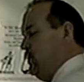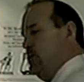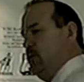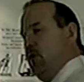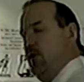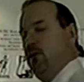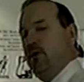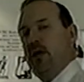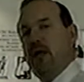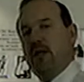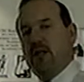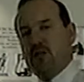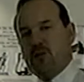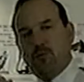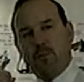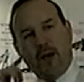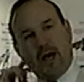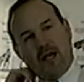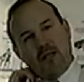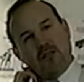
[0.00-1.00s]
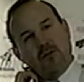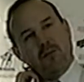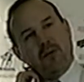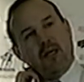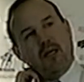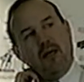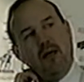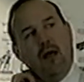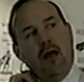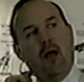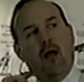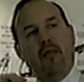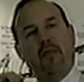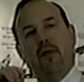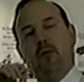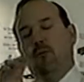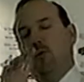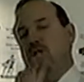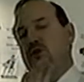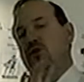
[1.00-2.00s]
you don't get a spasming,
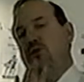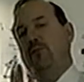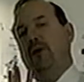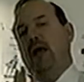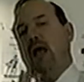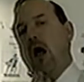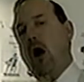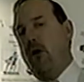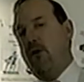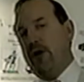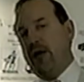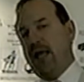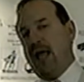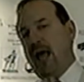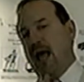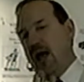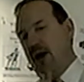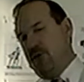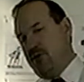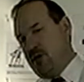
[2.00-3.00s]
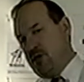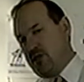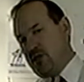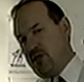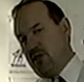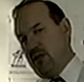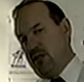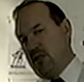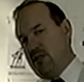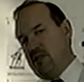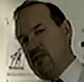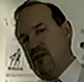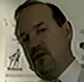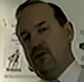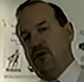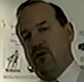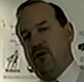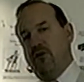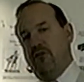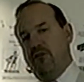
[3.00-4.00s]
then what you may already have is that
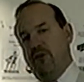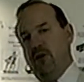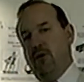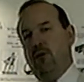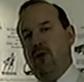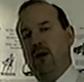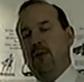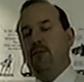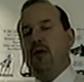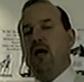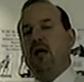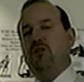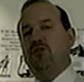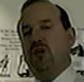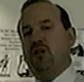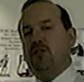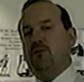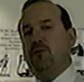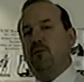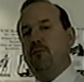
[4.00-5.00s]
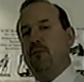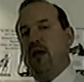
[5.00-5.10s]
your VOM adjustment